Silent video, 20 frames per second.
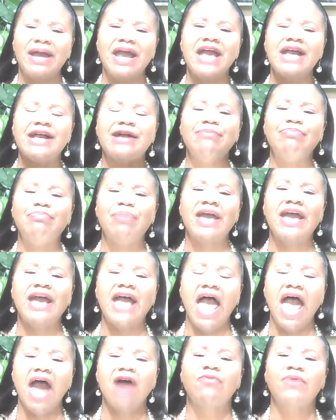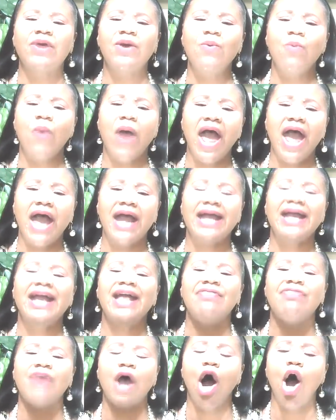but he can be everywhere
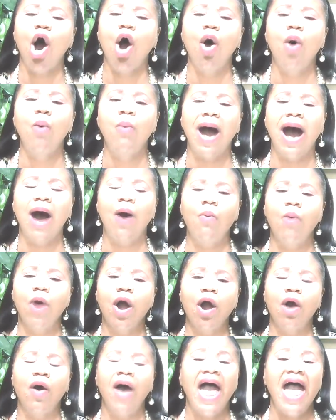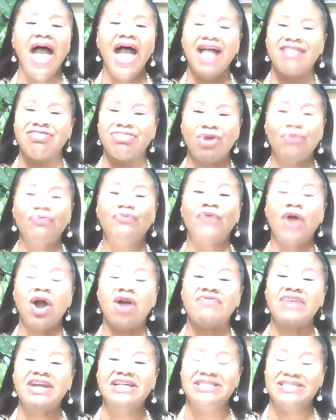in the whole wide world at the
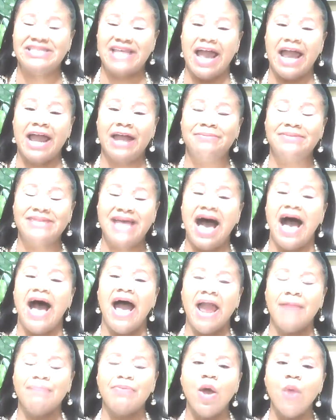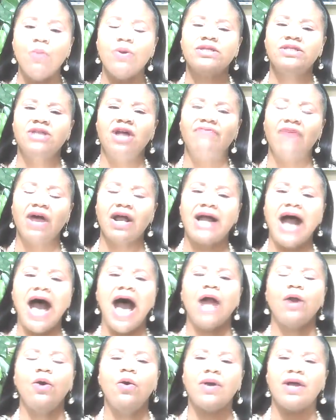very same time. We serve a
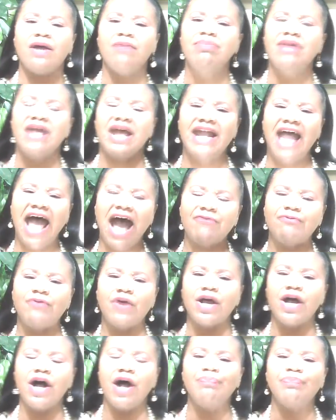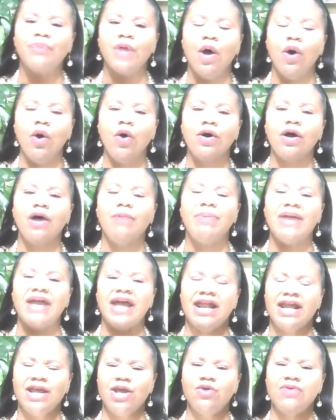God who could be in Africa, who could
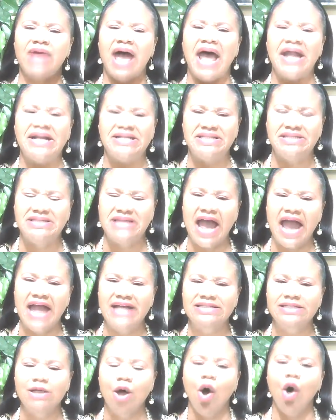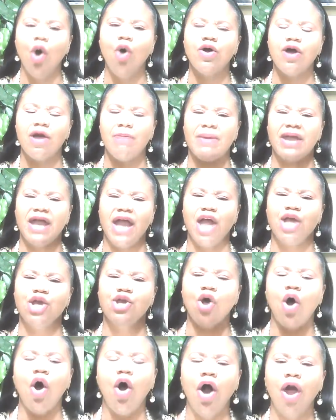be in the United States, who could be
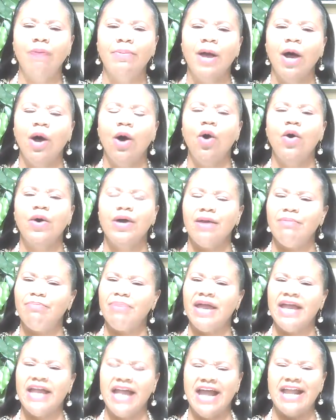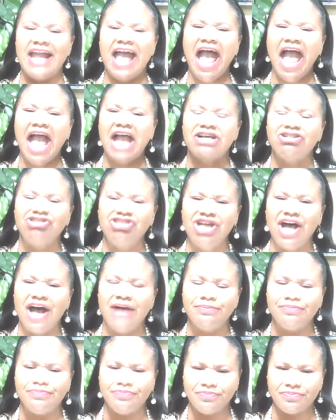in Europe, who can be in
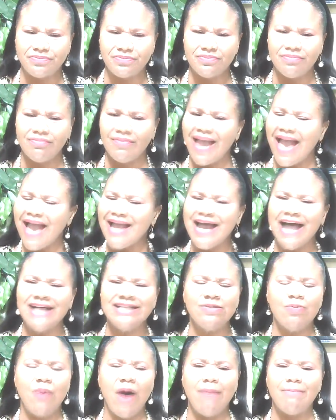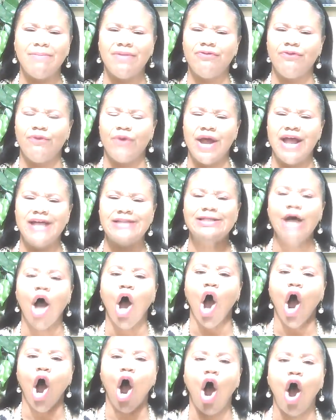Asia. Guess what, my friends?
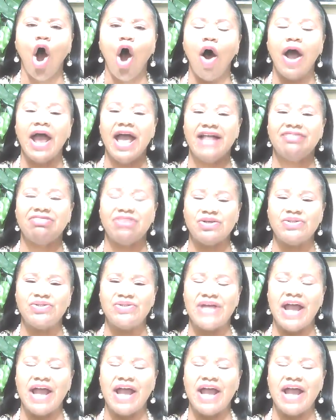All at the